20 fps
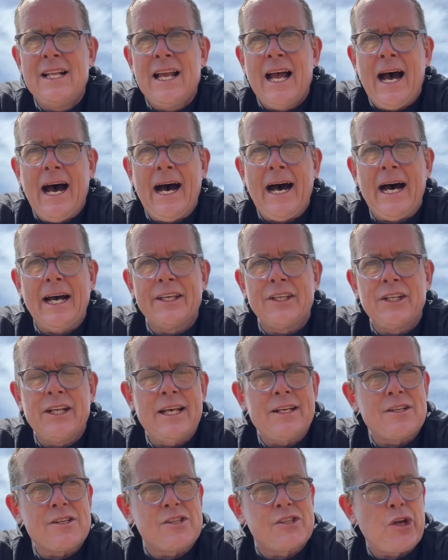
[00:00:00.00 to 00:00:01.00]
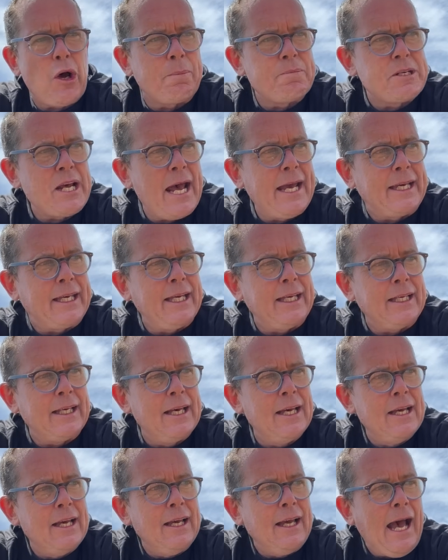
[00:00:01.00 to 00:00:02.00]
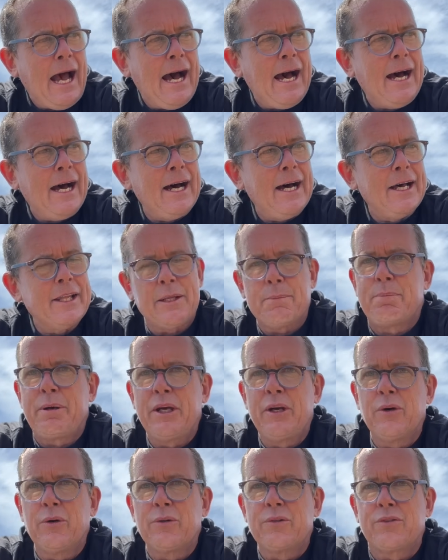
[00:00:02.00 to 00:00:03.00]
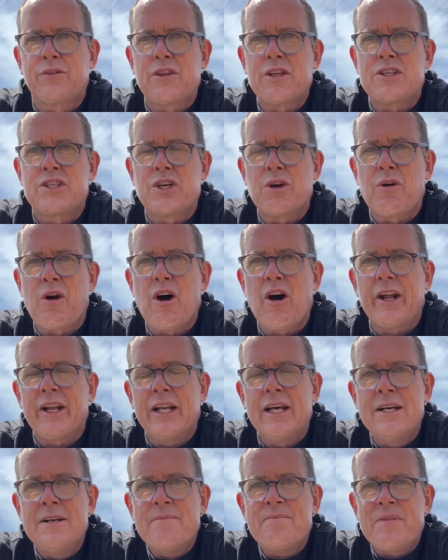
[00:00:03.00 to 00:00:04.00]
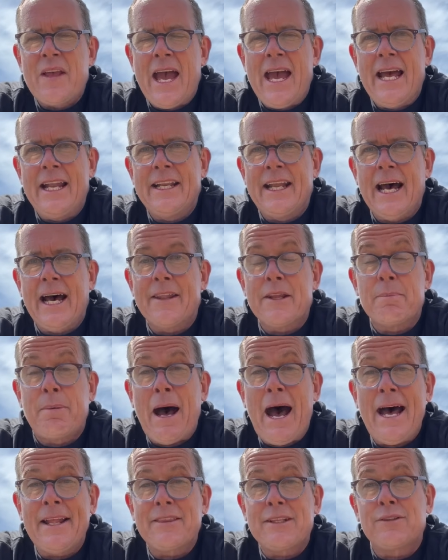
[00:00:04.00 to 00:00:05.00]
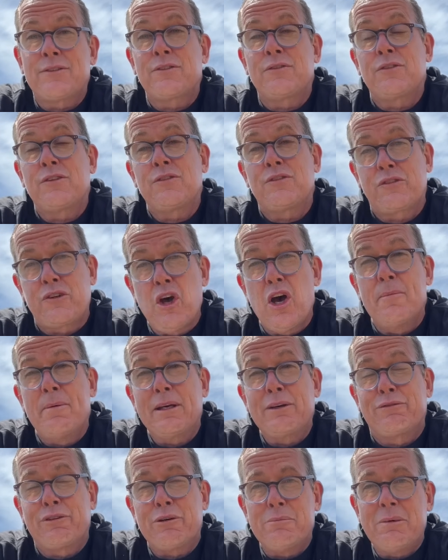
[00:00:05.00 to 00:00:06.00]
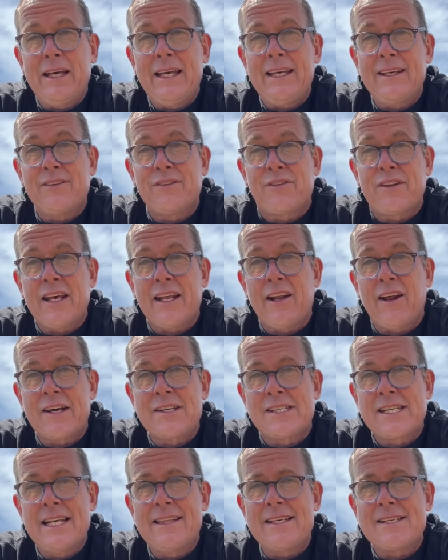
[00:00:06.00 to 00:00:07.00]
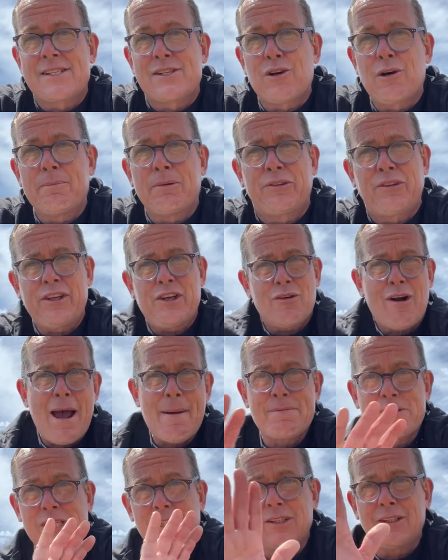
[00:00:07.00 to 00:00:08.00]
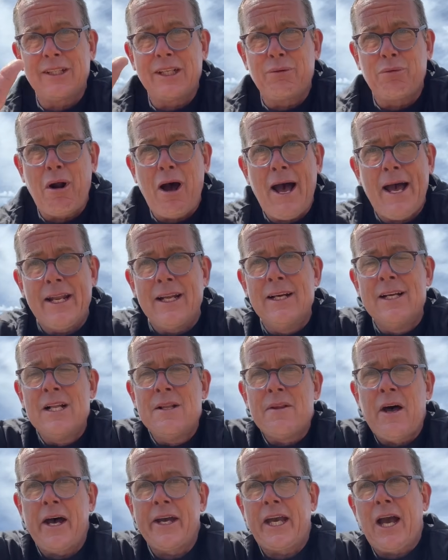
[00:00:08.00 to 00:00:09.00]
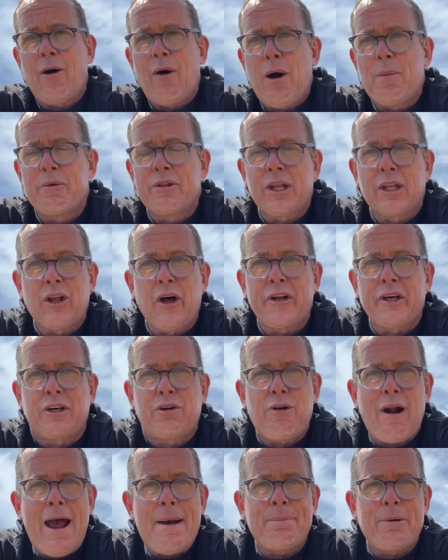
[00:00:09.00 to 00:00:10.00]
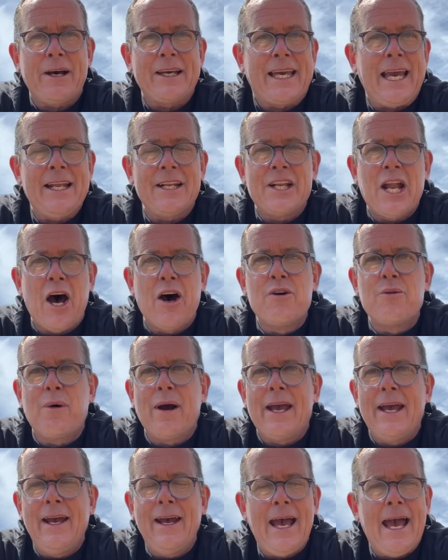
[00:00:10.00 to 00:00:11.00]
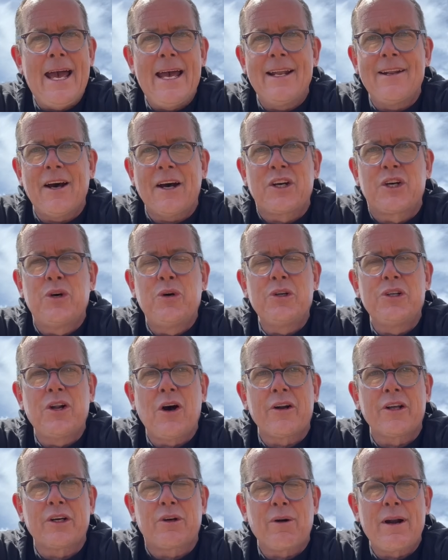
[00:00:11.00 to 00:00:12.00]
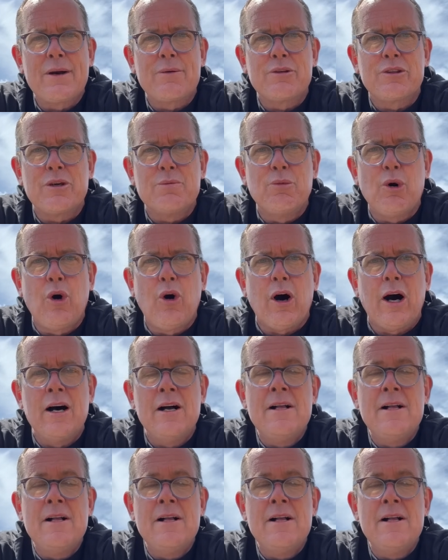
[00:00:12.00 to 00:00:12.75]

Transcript: You need to stop taking the pills that you're on." And the part that's disturbing for me is that, and I said this to him, I said, "You're absolutely right. I go on with a lot of crap, I get nowhere, and I could not agree with you more.